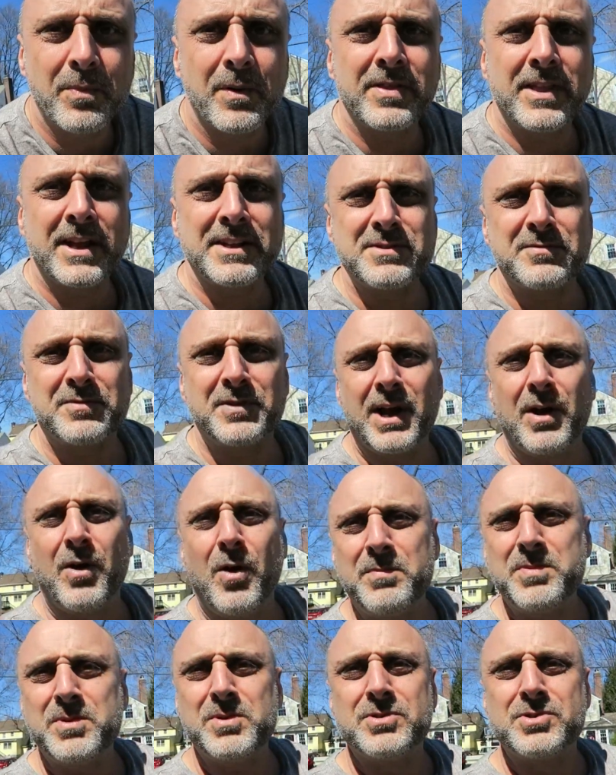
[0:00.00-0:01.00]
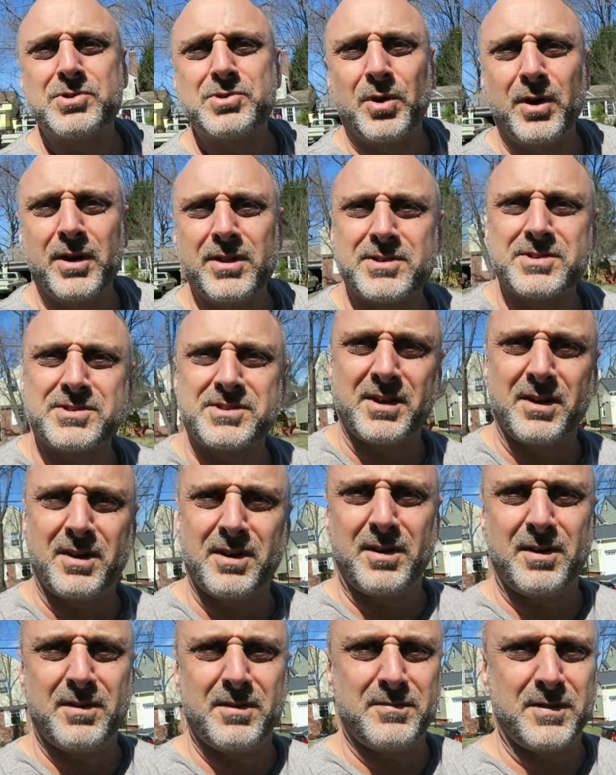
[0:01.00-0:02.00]
uh, that's it for now. Hope you enjoyed this
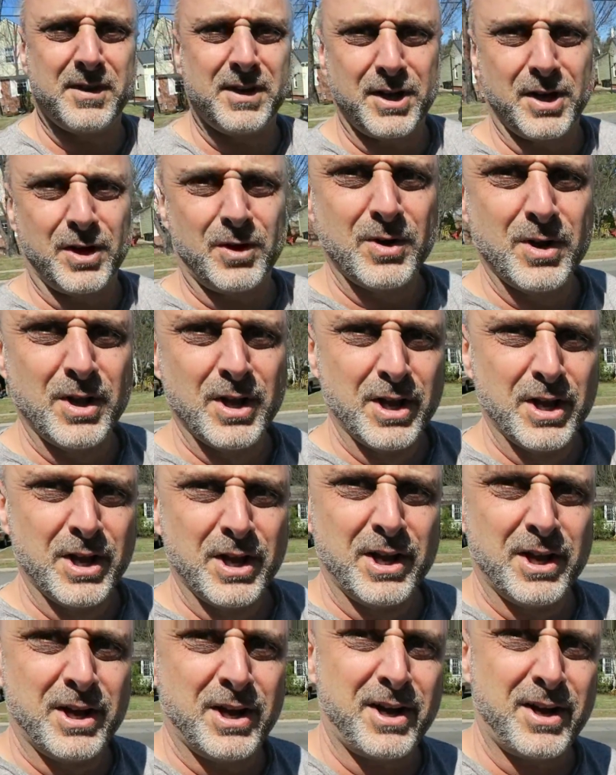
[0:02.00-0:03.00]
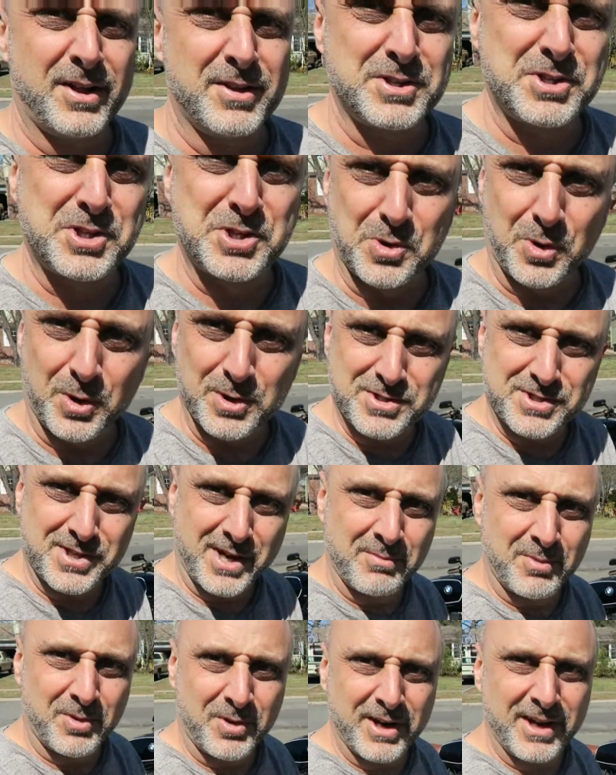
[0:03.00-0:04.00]
uh, video, uh, this short
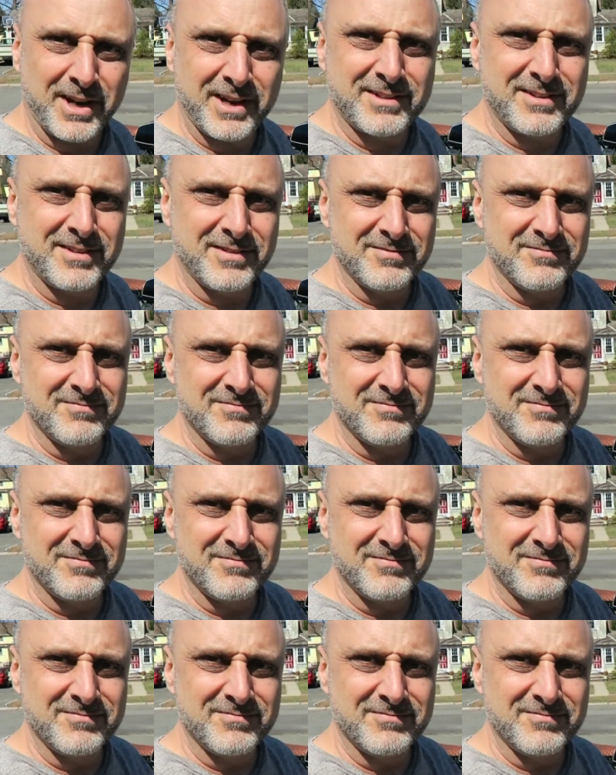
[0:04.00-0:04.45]
summary